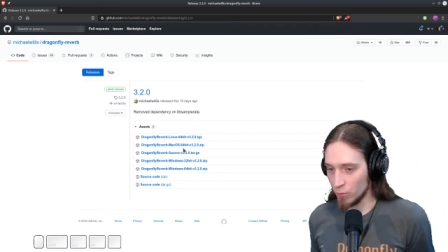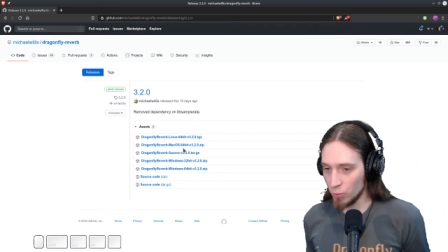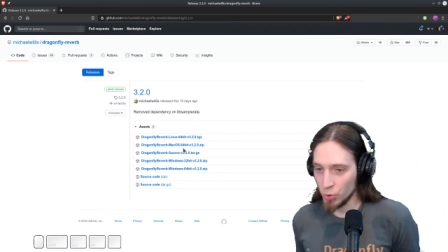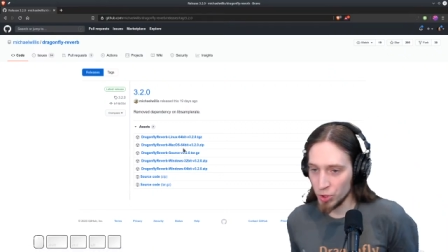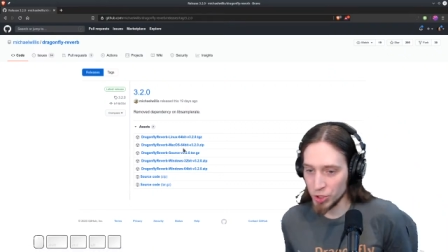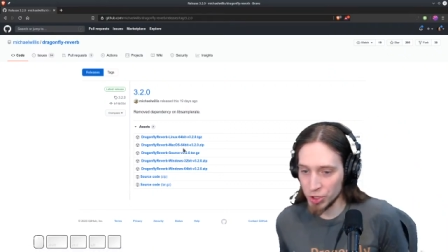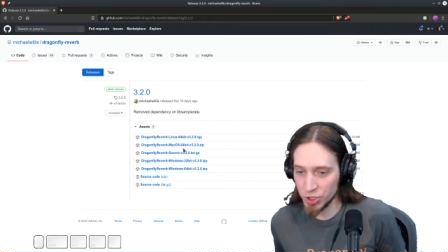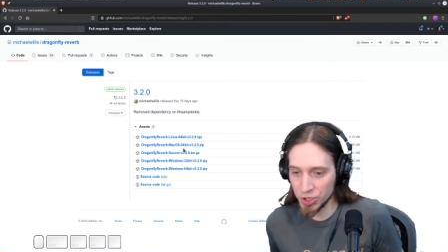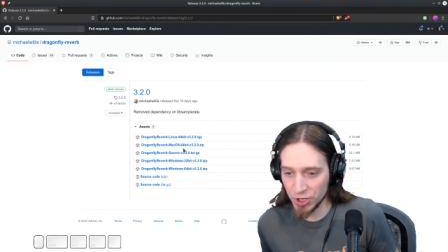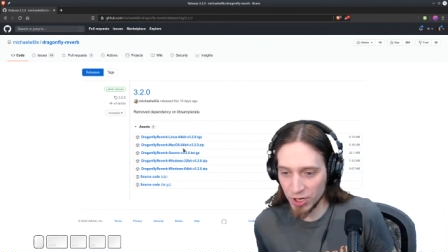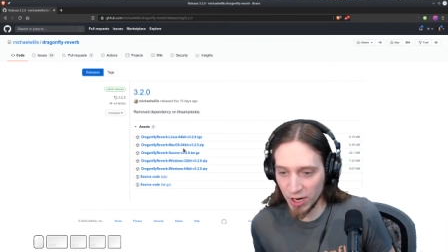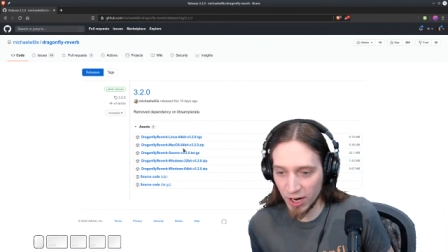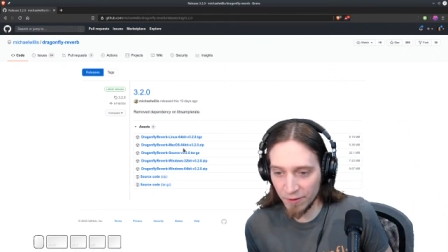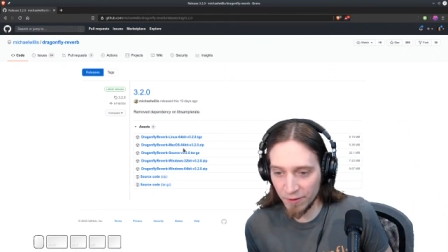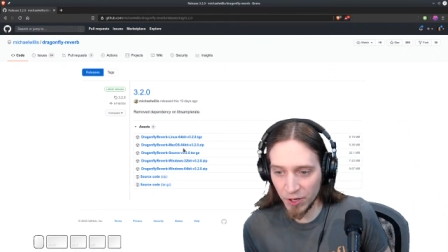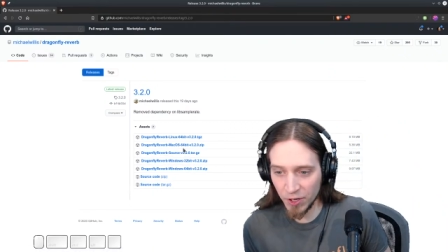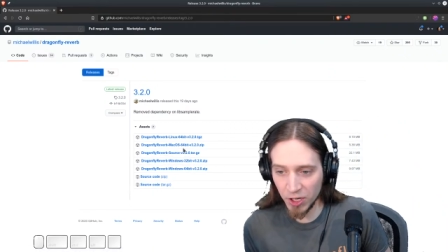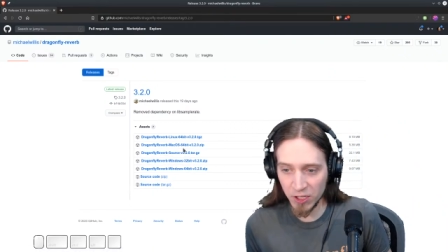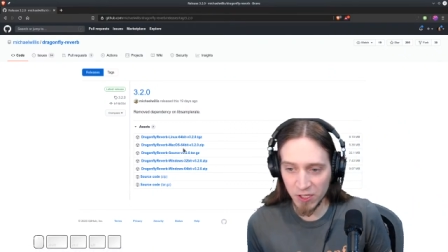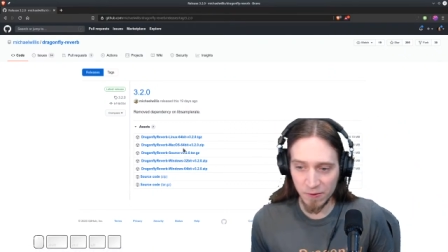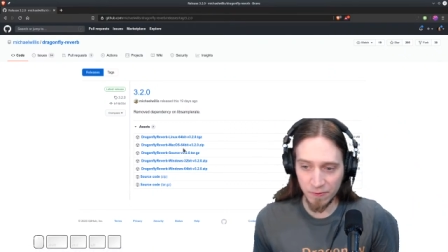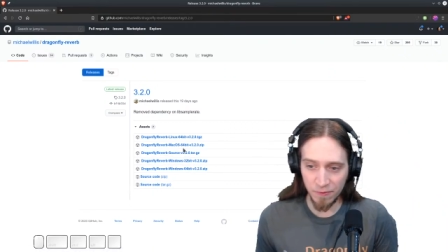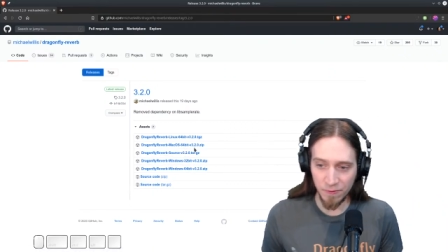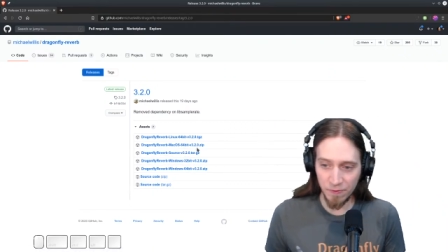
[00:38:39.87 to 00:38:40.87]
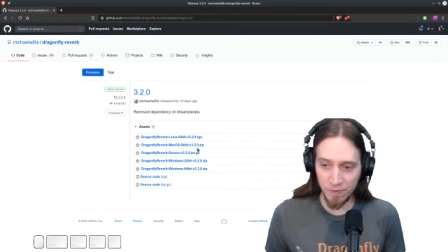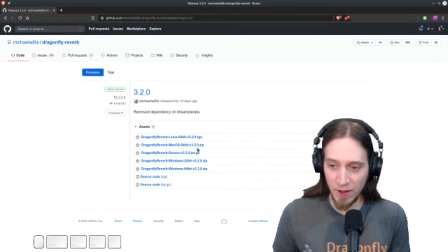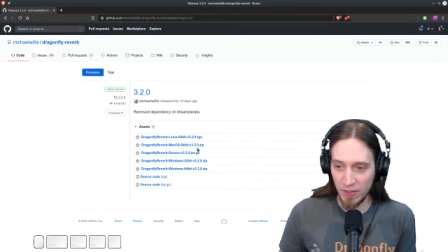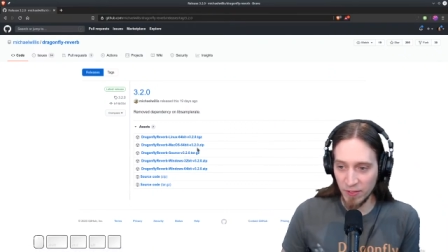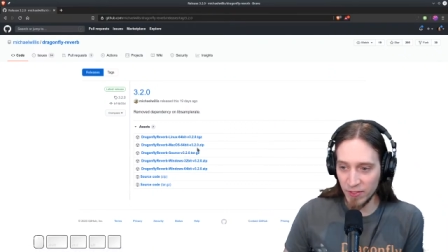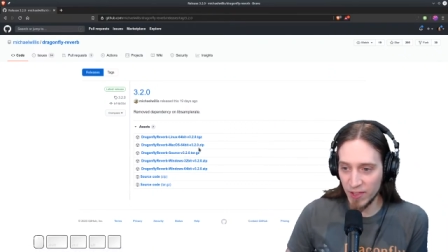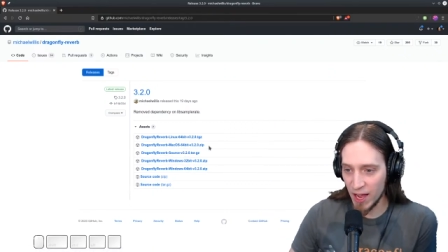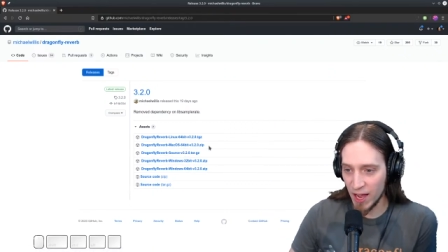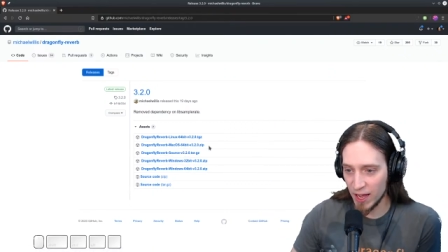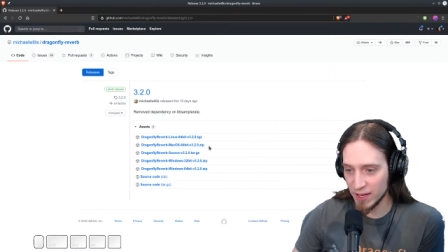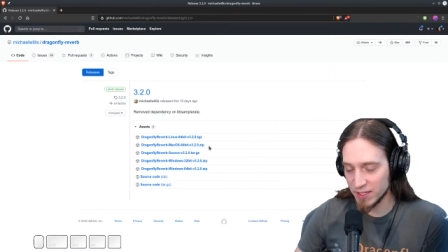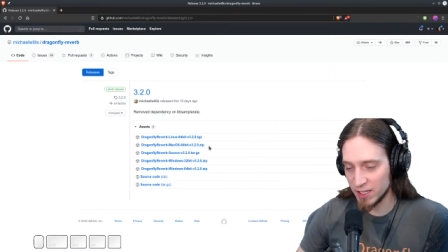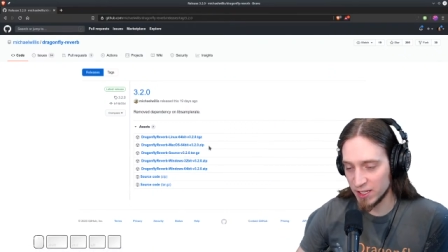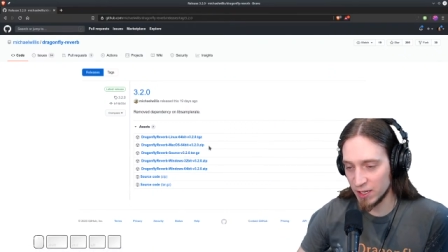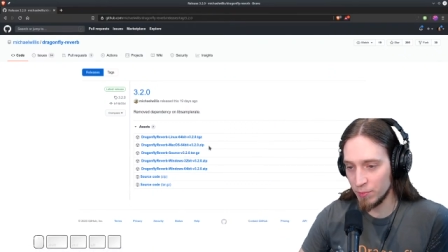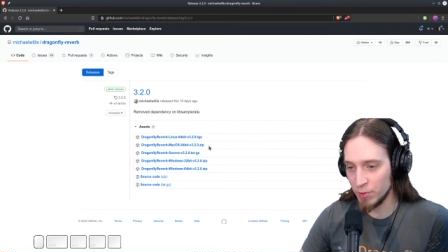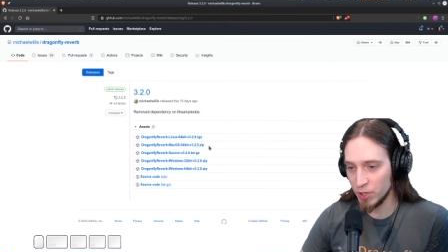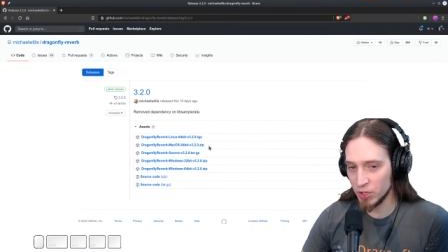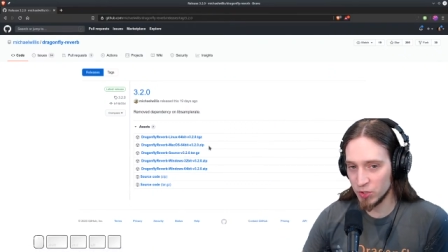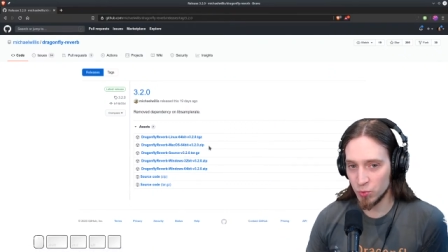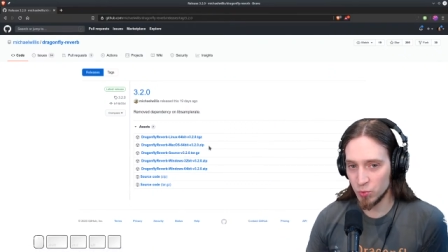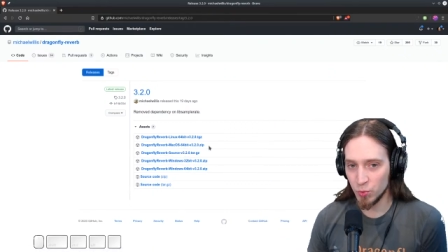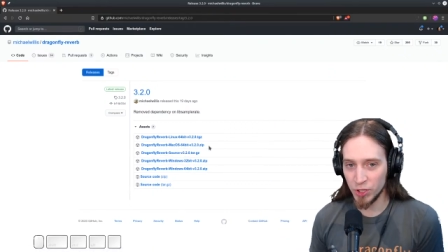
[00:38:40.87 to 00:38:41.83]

Which I think is fantastic, because